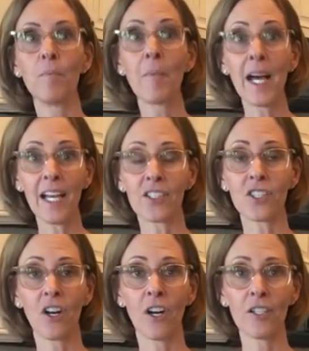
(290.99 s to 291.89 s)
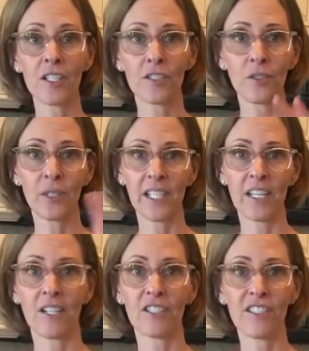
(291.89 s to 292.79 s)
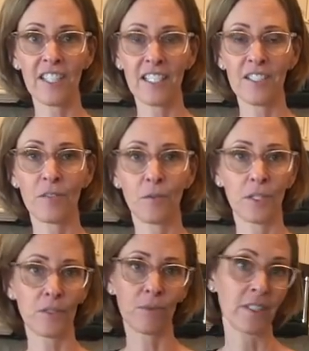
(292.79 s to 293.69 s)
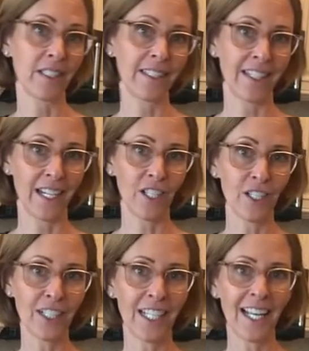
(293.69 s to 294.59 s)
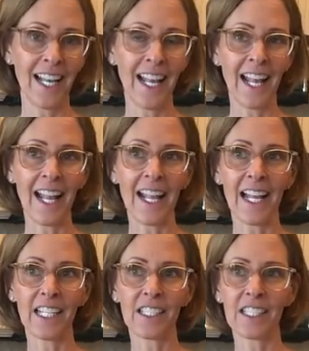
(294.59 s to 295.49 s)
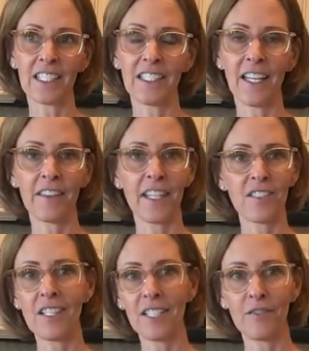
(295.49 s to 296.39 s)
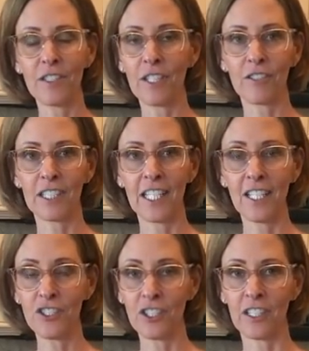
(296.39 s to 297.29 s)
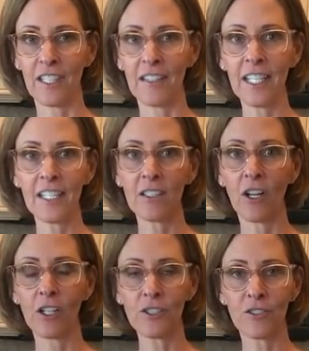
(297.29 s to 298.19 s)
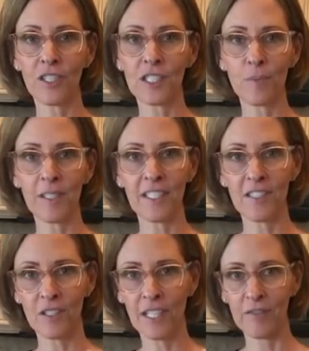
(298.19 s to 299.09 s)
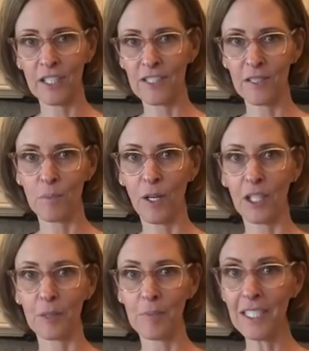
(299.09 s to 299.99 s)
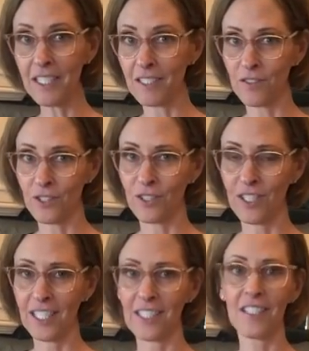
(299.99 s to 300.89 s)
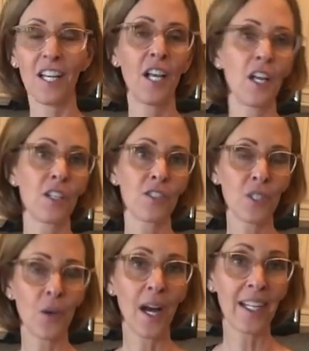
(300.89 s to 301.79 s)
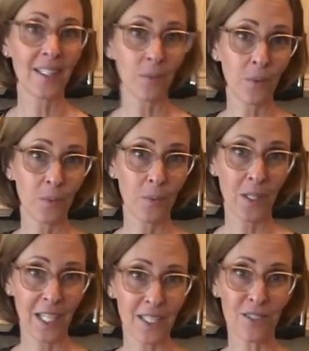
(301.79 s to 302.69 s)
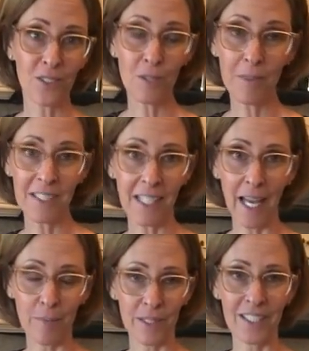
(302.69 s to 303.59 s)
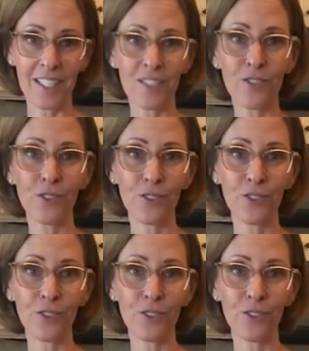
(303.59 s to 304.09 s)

much artists create our sense of what's really there mm-hmm. and yet that's not even their intention and they can alter things because they're giving a symbolic meaning of certain things sure it's so a symbol. I, what i assume has happened is